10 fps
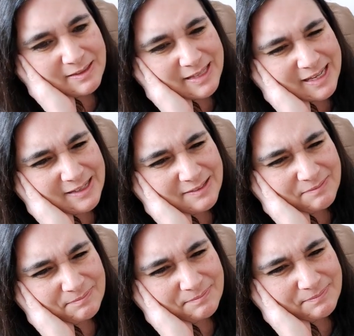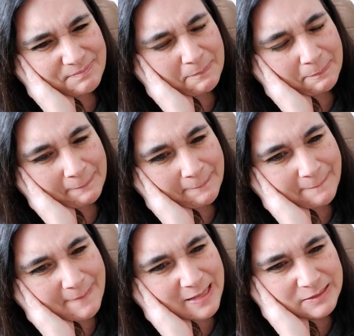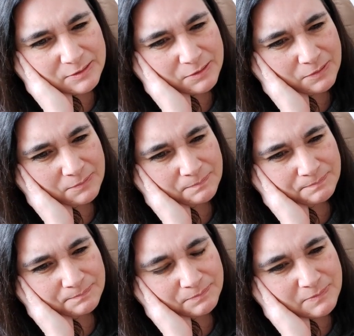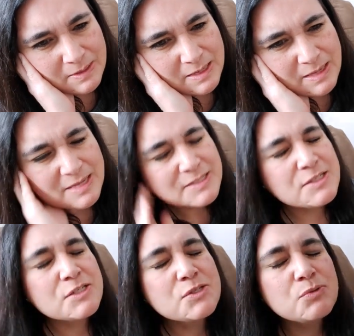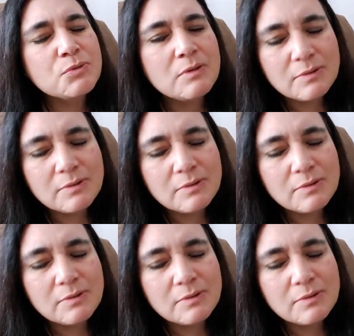like I don't know. This is.